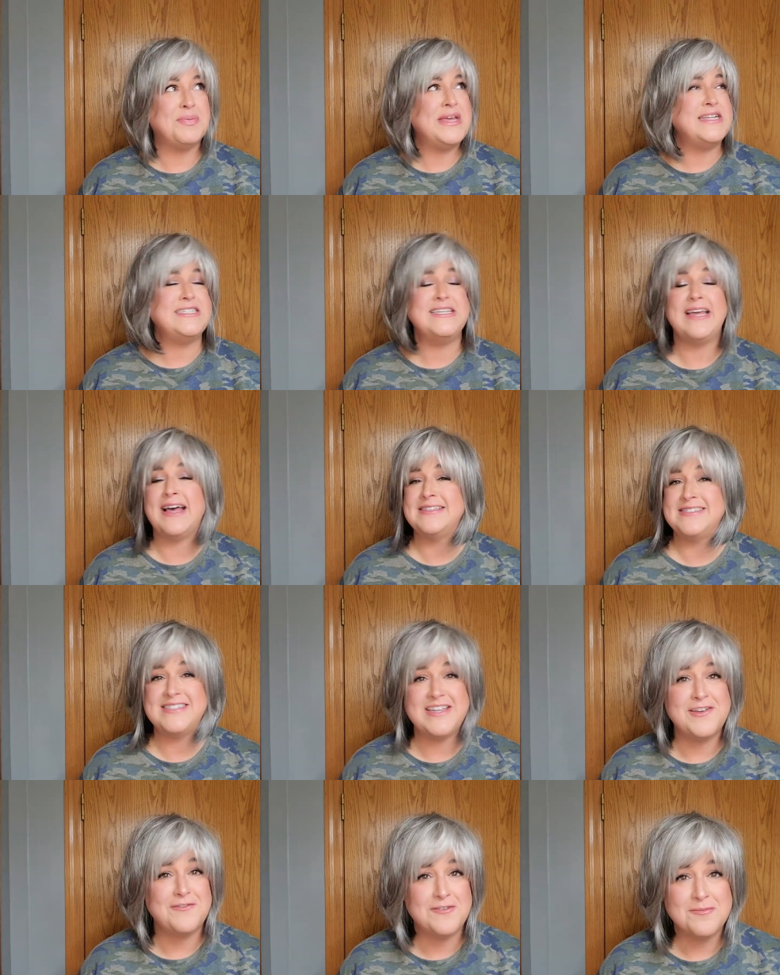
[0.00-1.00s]

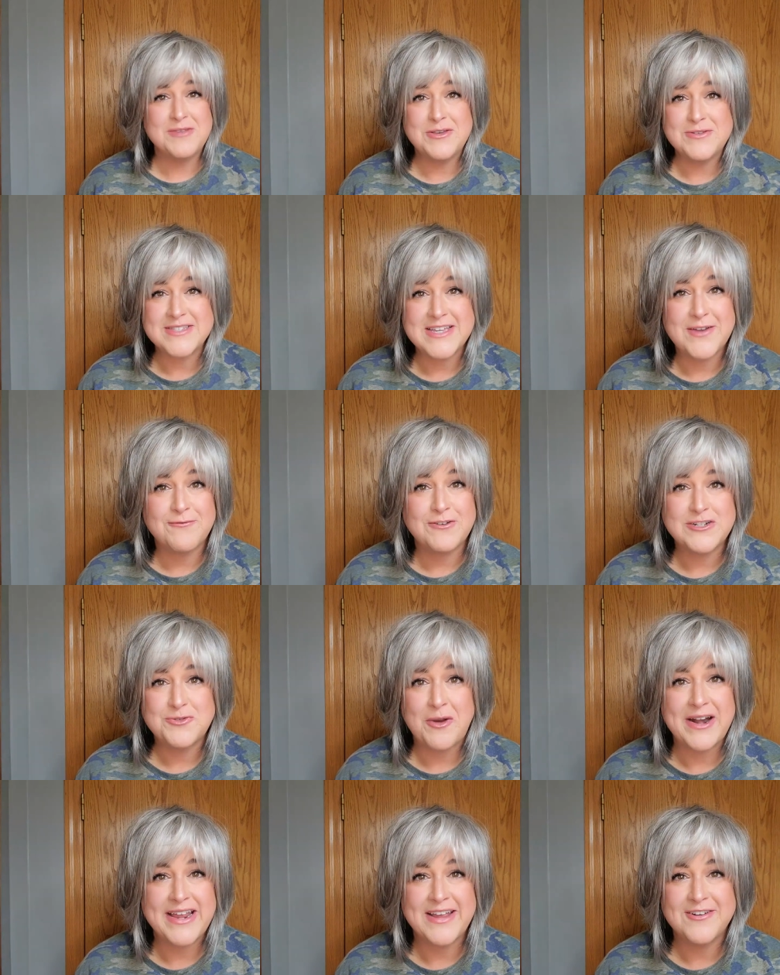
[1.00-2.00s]
PTSD from using it for
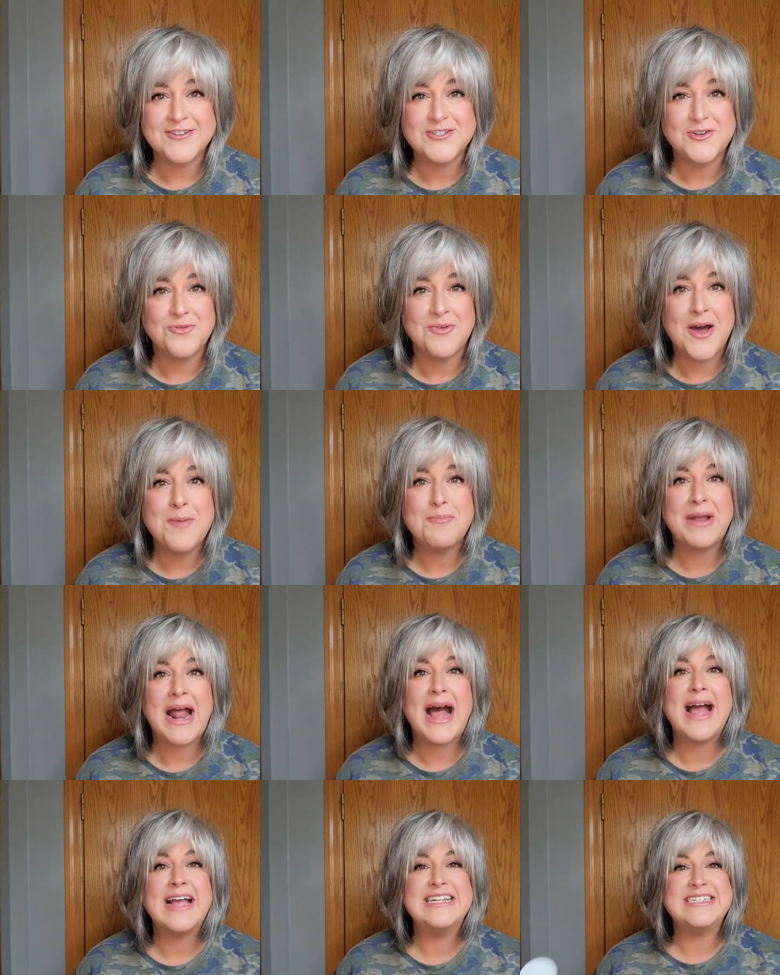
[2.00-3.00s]
20 years or what, but
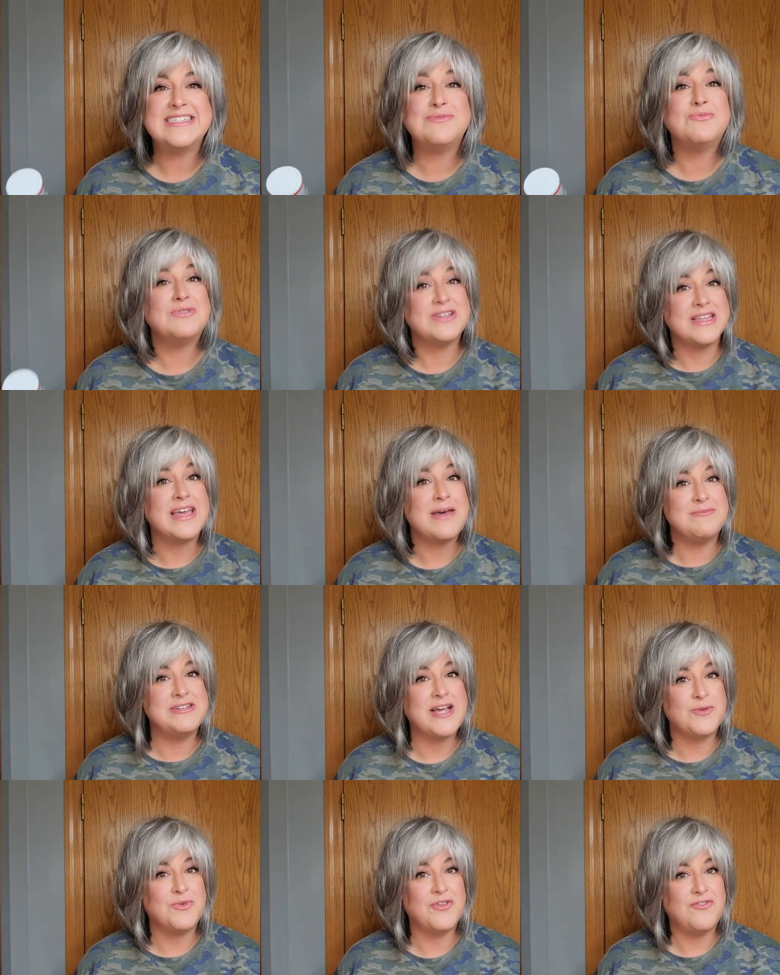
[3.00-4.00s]
I just really
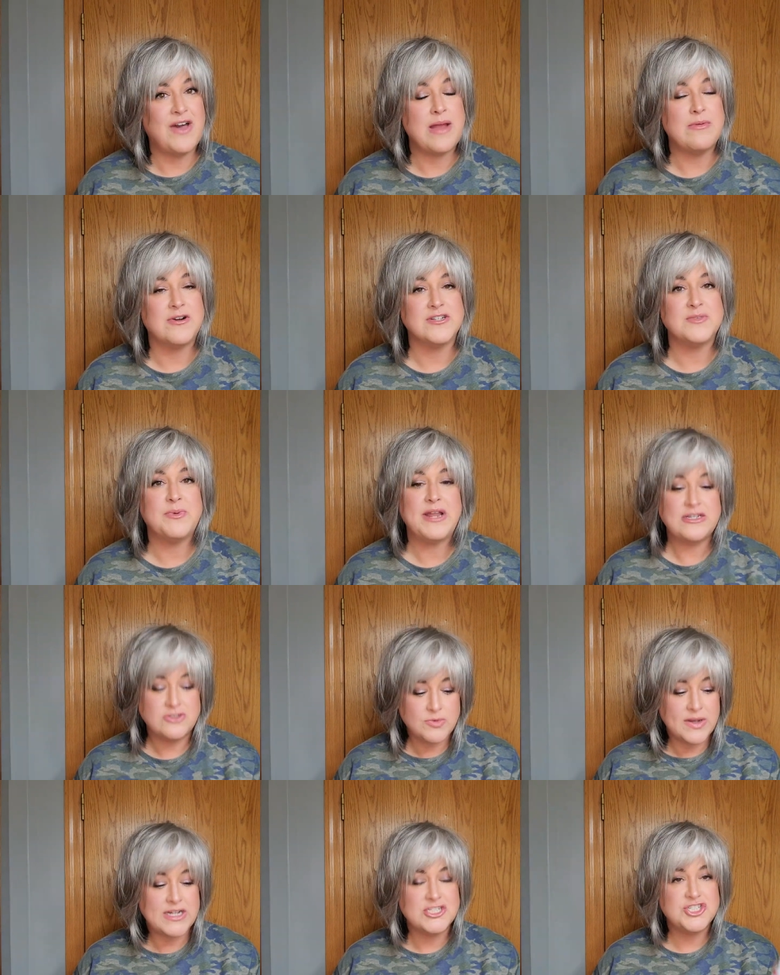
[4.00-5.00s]
am done with fibers. But I
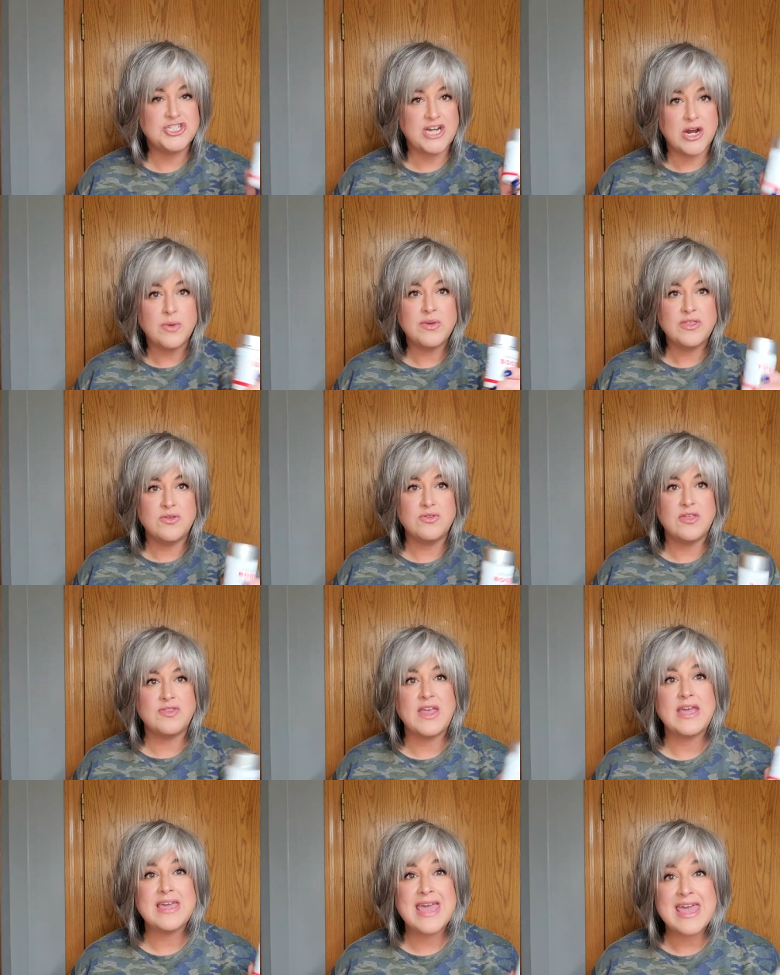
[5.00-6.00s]
do want to share with you
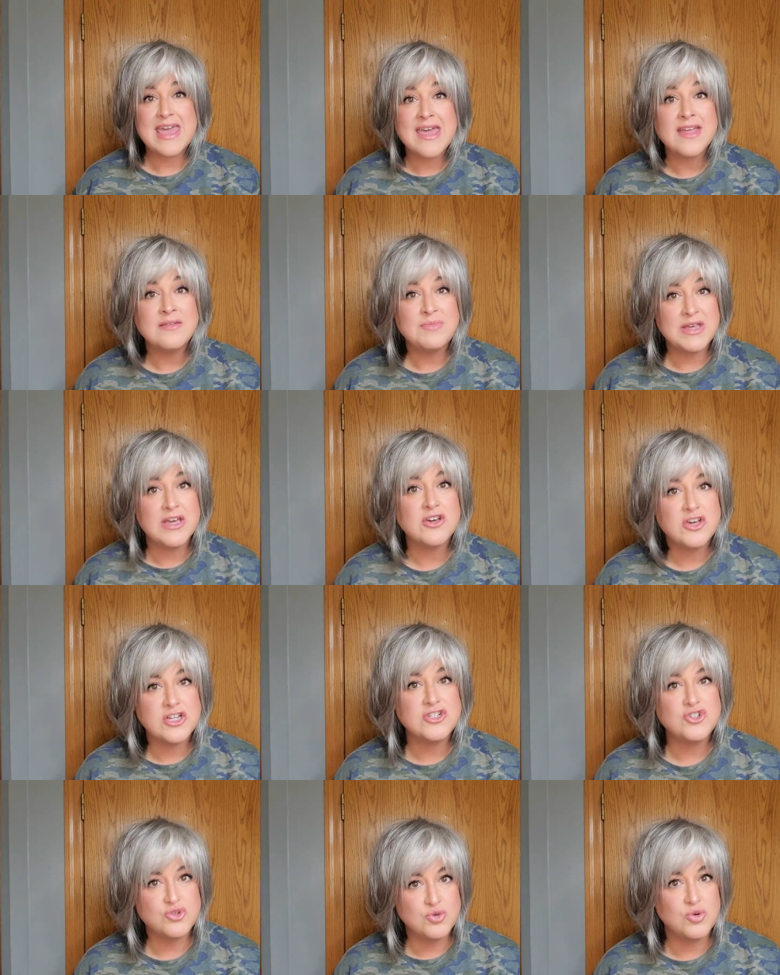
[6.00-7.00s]
that they can be a
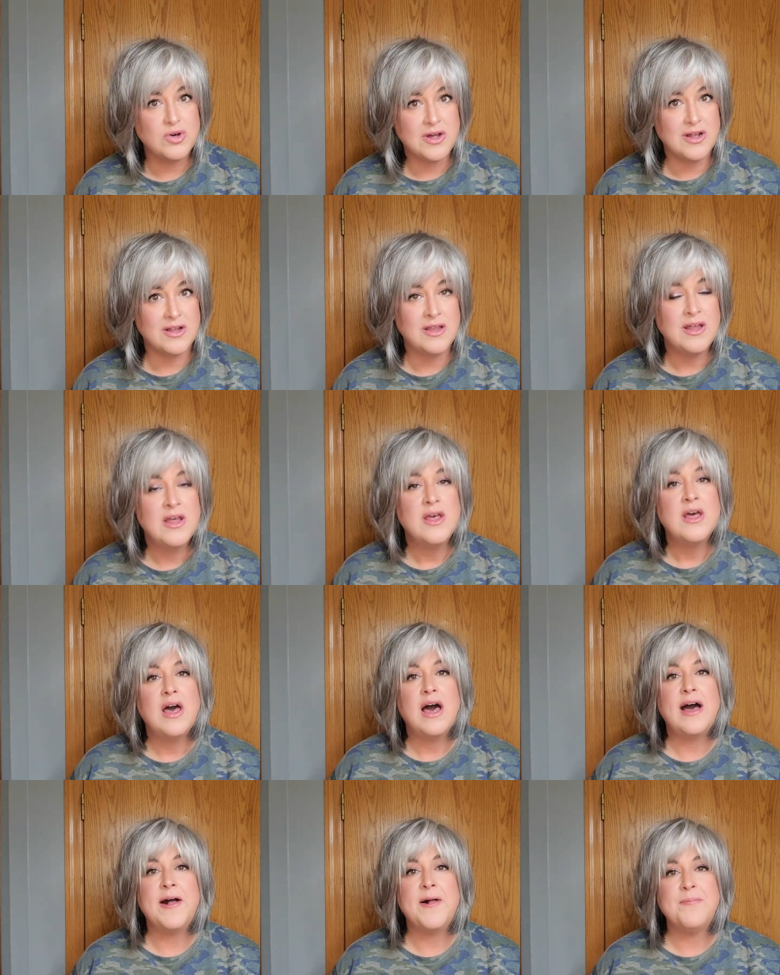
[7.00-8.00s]
good tool
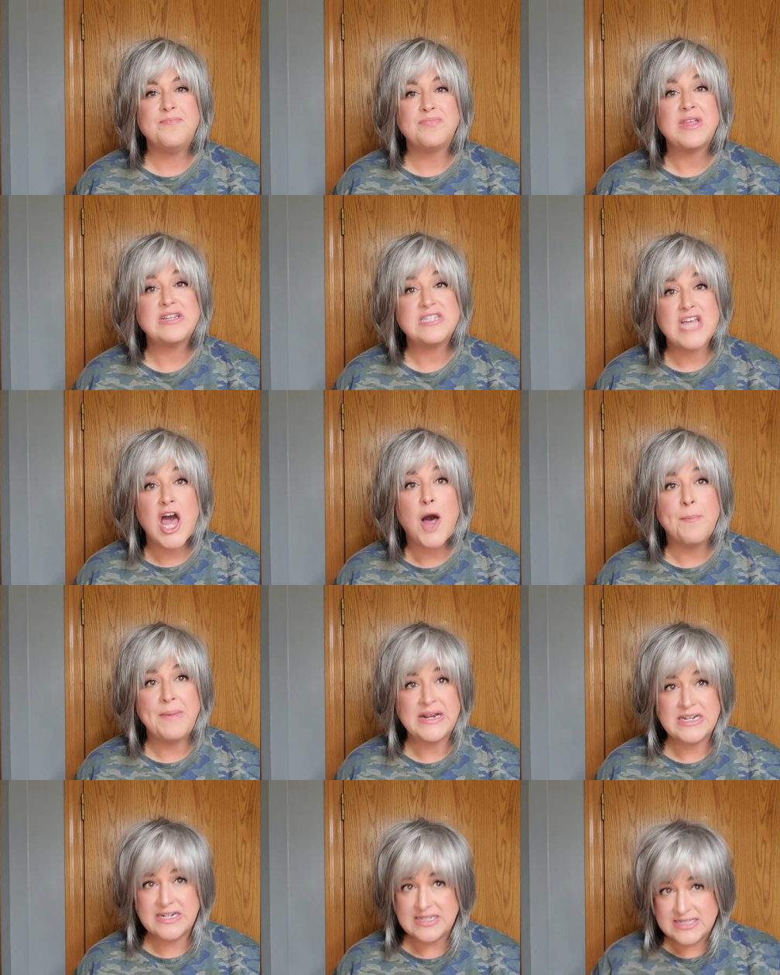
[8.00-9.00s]
um, to
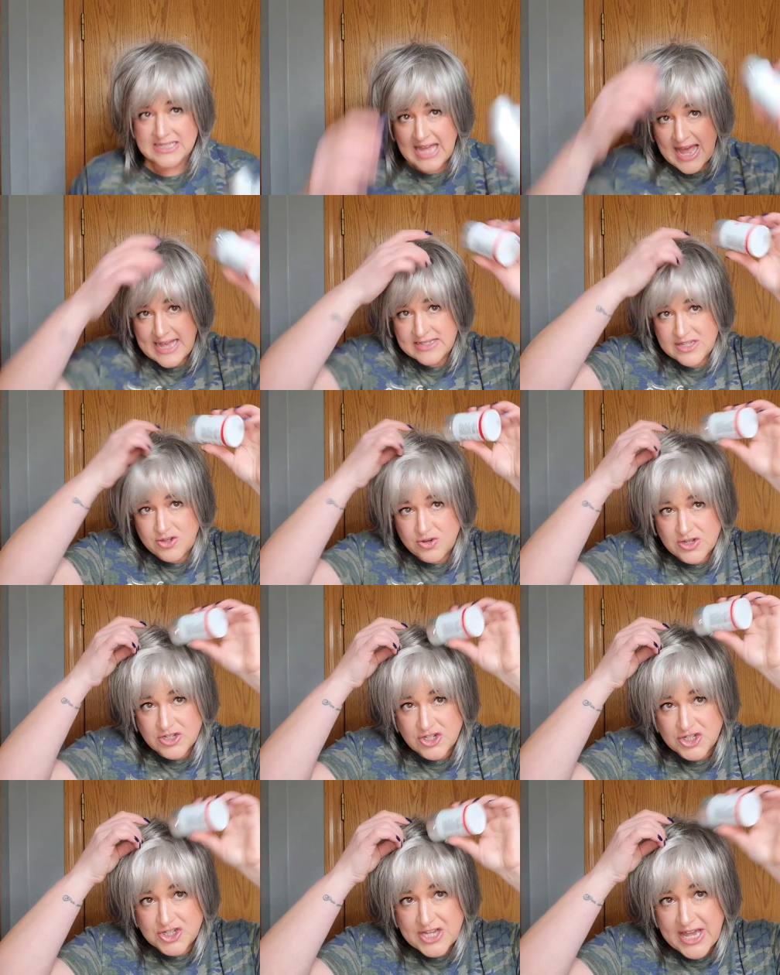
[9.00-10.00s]
helping to disguise, and you
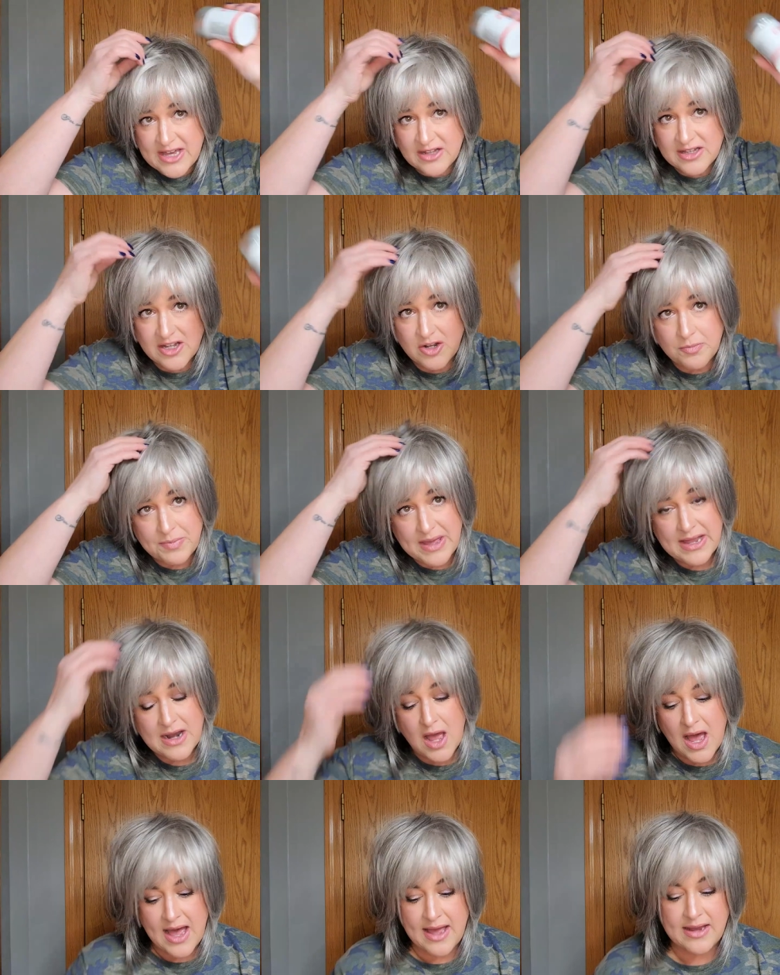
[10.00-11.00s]
can just shake a little
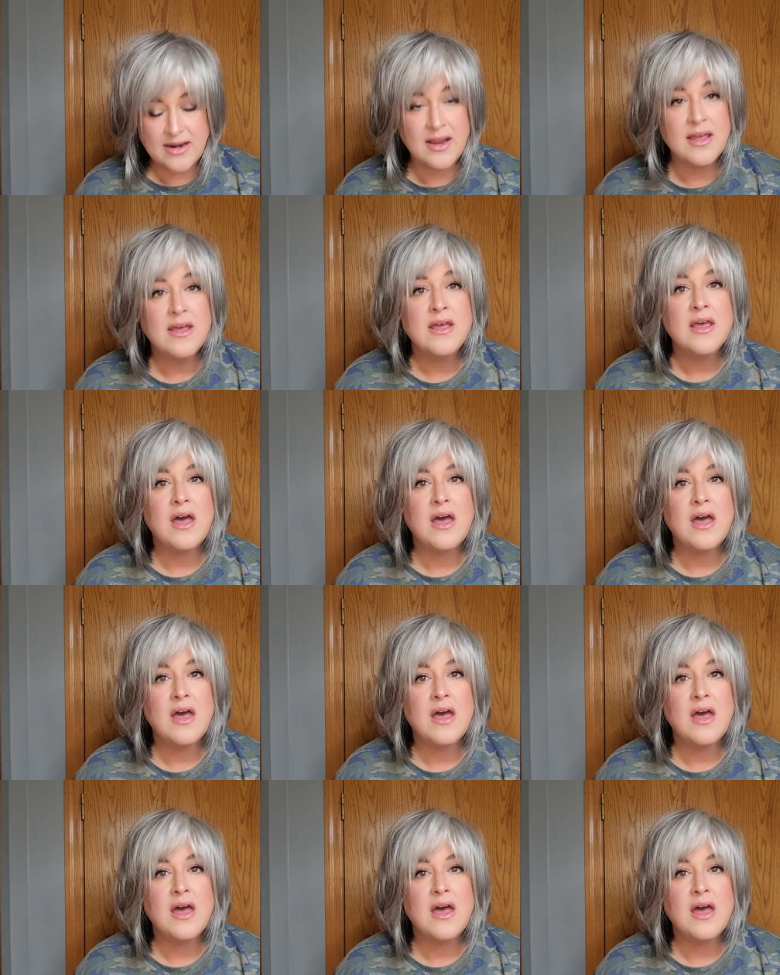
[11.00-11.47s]
bit on,